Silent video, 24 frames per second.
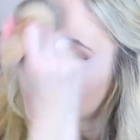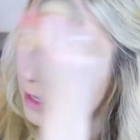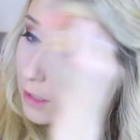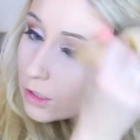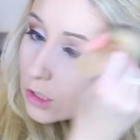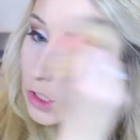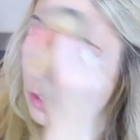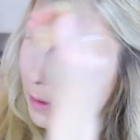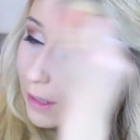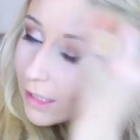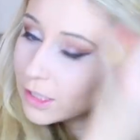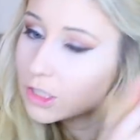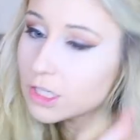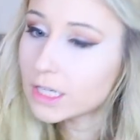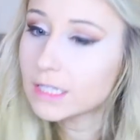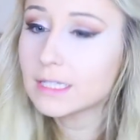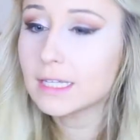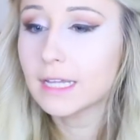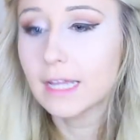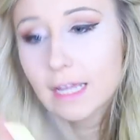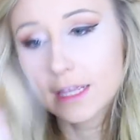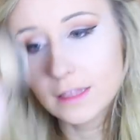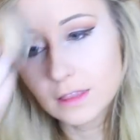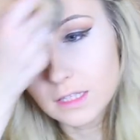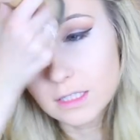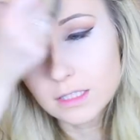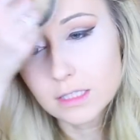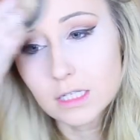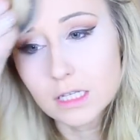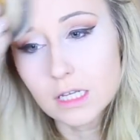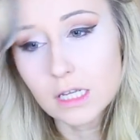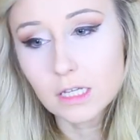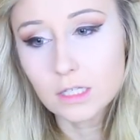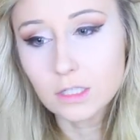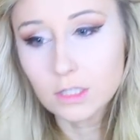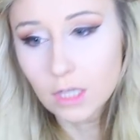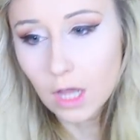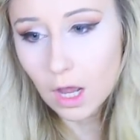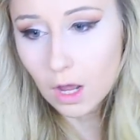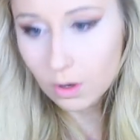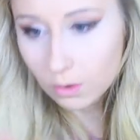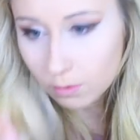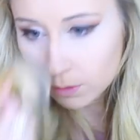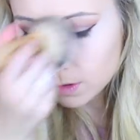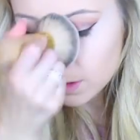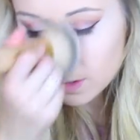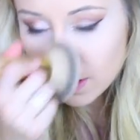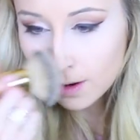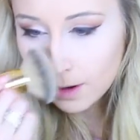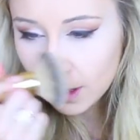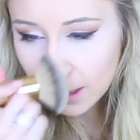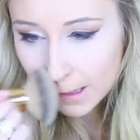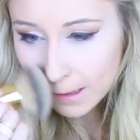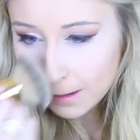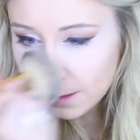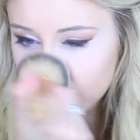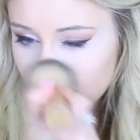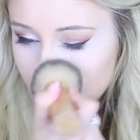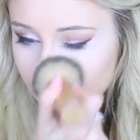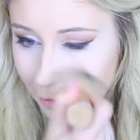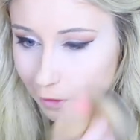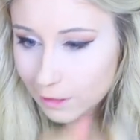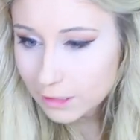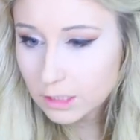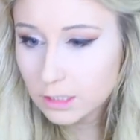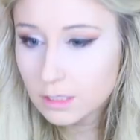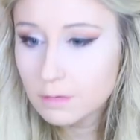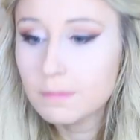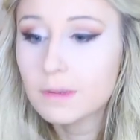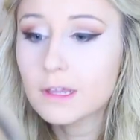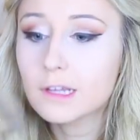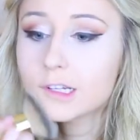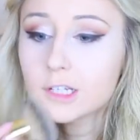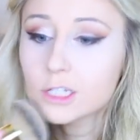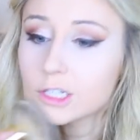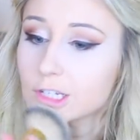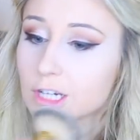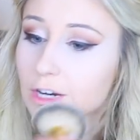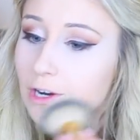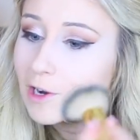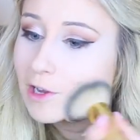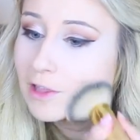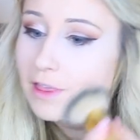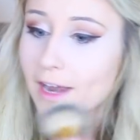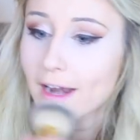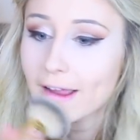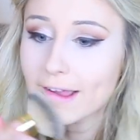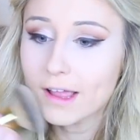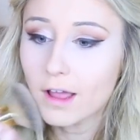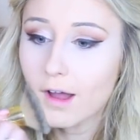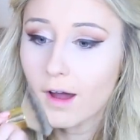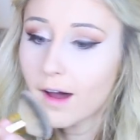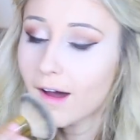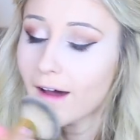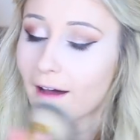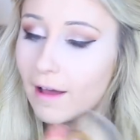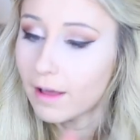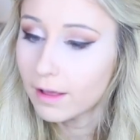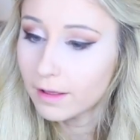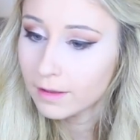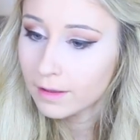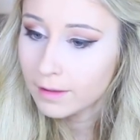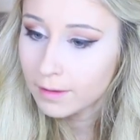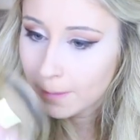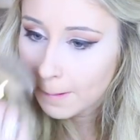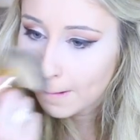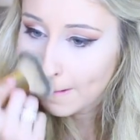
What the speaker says: So I just hit the T-zone just to make sure that I got